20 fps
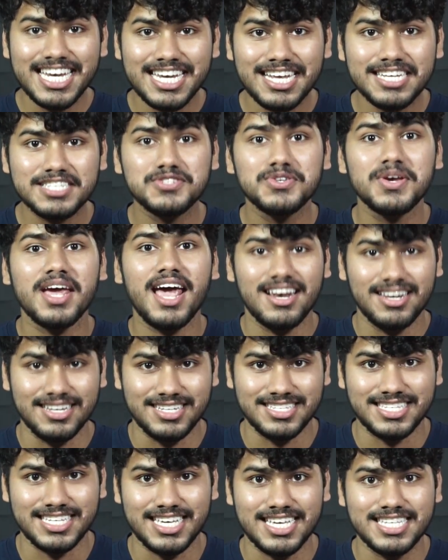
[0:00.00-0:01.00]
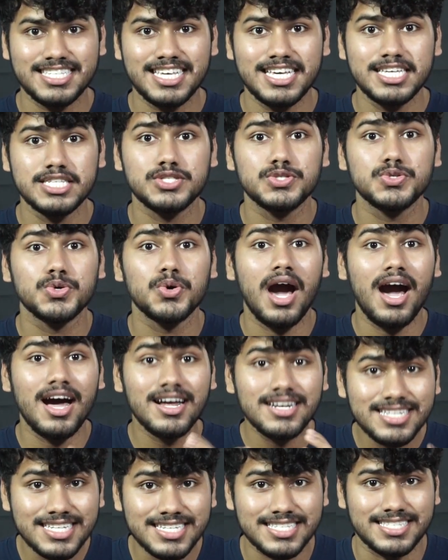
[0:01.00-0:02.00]
industry analysis is to
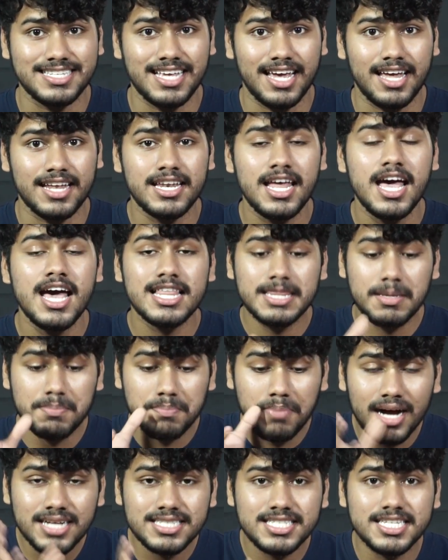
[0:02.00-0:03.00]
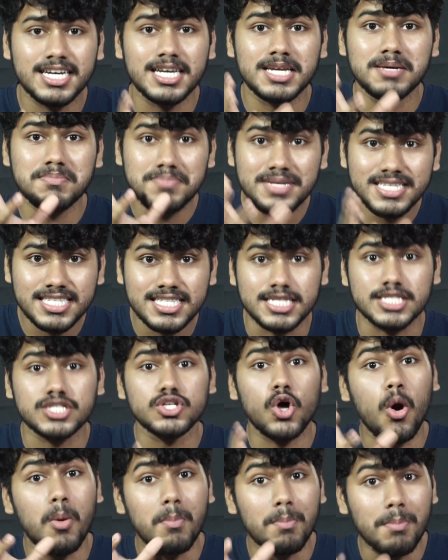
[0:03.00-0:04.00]
understand the particular
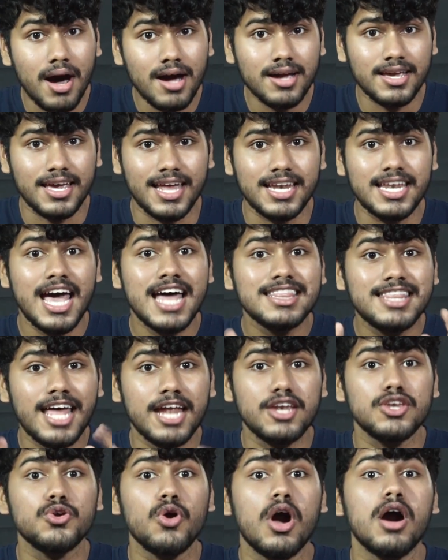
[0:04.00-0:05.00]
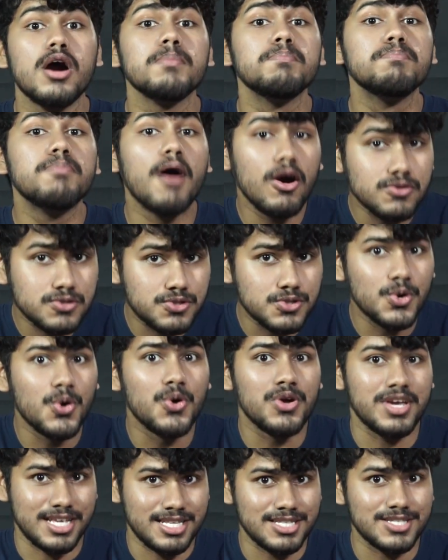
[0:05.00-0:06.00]
business or market that you are about to
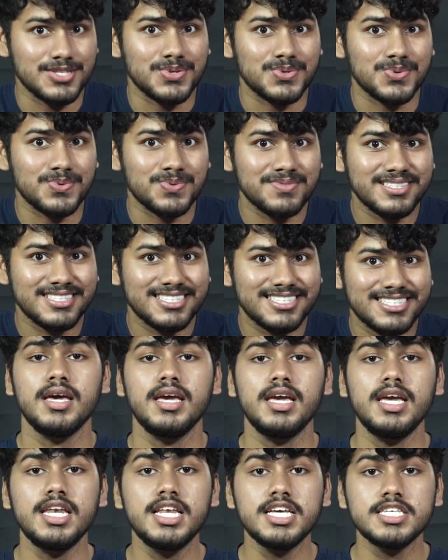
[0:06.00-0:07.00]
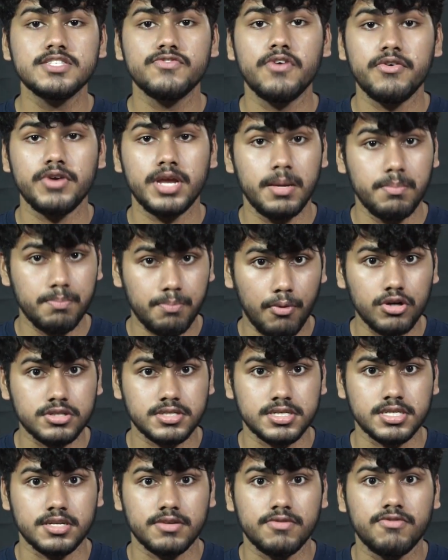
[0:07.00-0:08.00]
go into. It is very
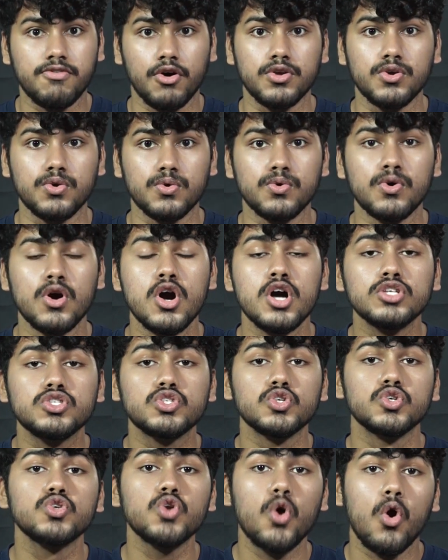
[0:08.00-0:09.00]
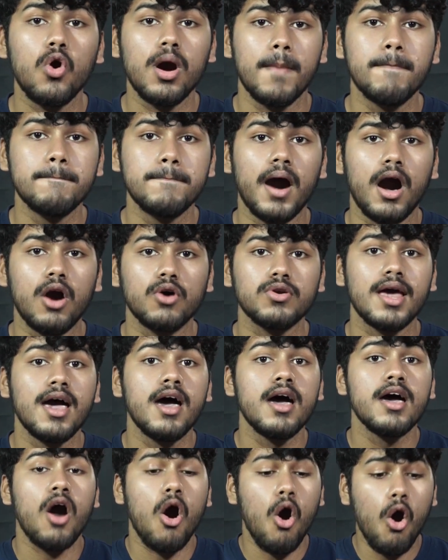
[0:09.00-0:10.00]
important for you to know
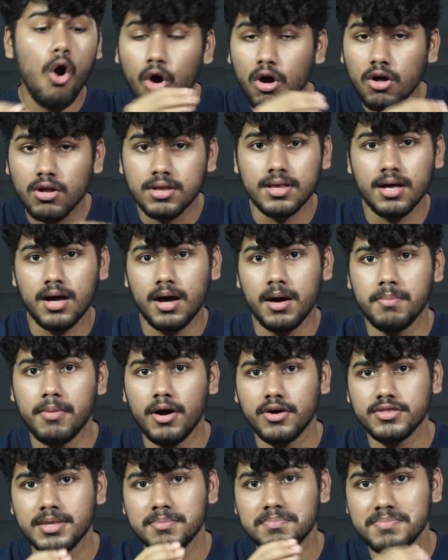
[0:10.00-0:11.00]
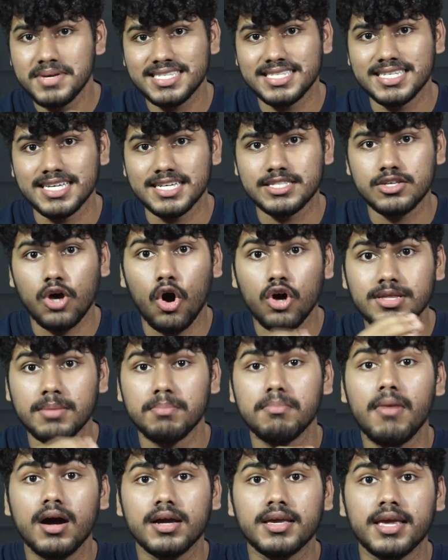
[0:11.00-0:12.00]
about all about the business
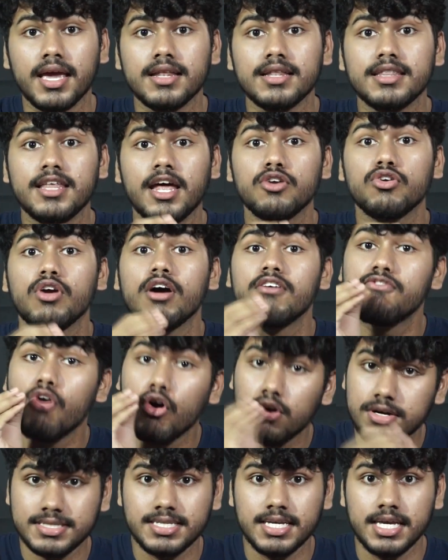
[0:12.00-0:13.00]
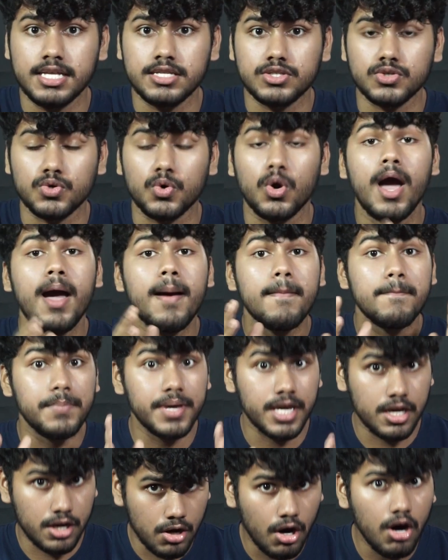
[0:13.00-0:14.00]
or the market that you are focusing into,
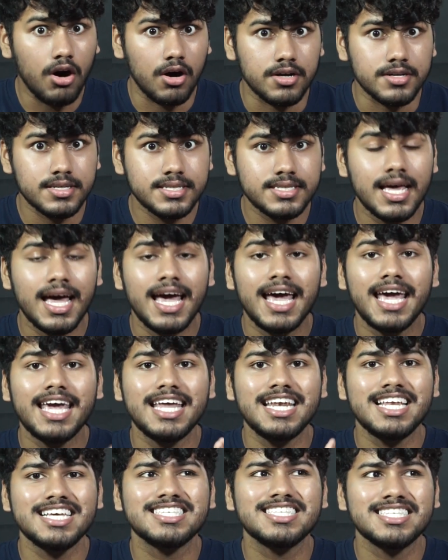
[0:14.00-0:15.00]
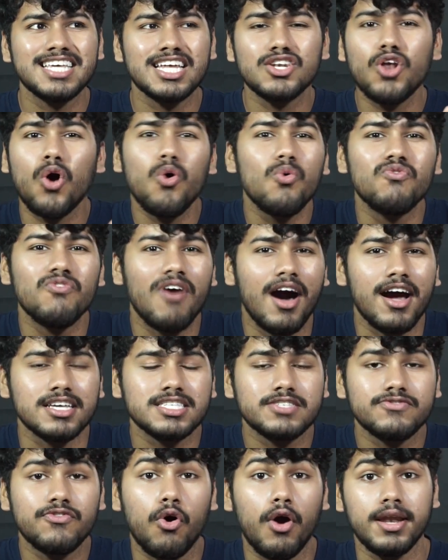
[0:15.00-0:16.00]
because it is not
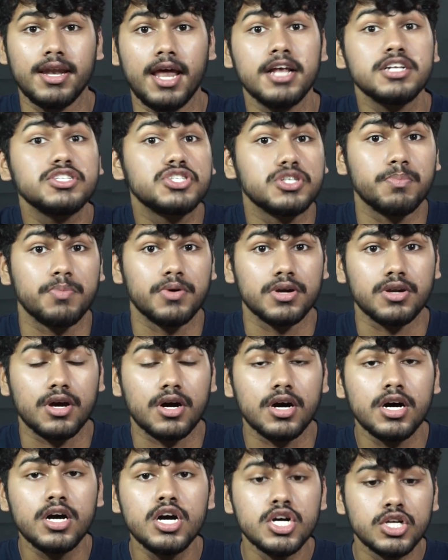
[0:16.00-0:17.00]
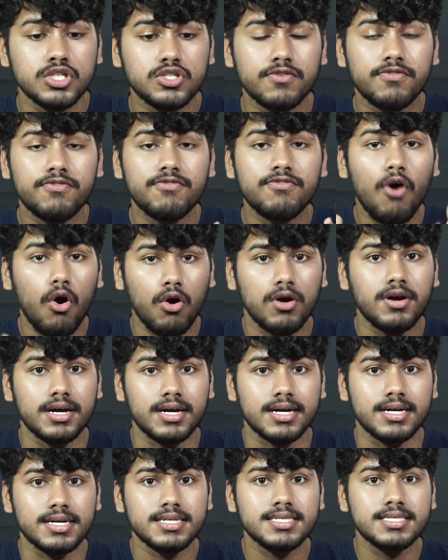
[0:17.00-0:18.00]
wise for an entrepreneur to
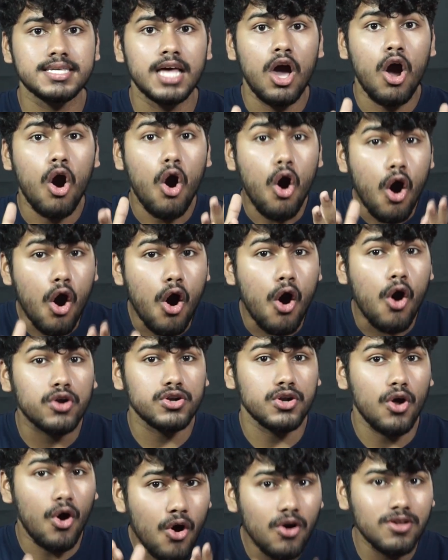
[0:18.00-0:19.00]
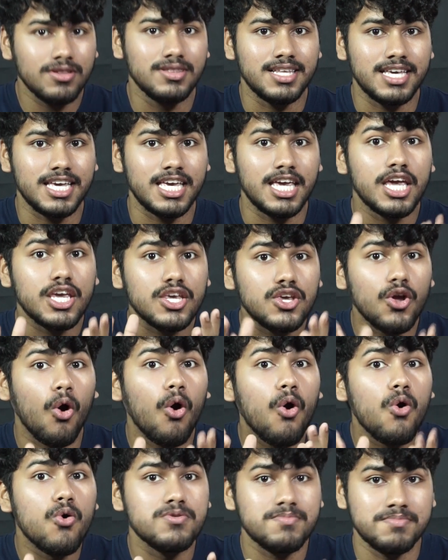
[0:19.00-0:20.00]
focus on only
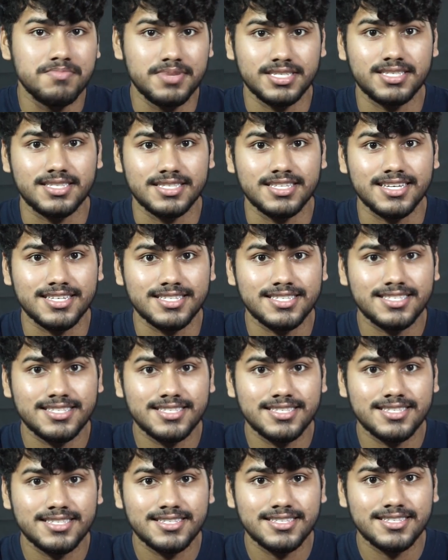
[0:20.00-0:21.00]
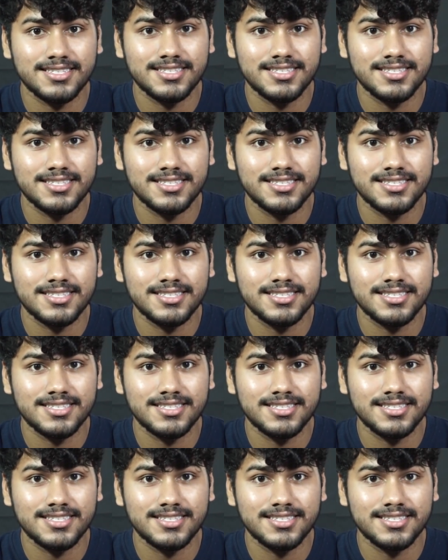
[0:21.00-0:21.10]
your own business.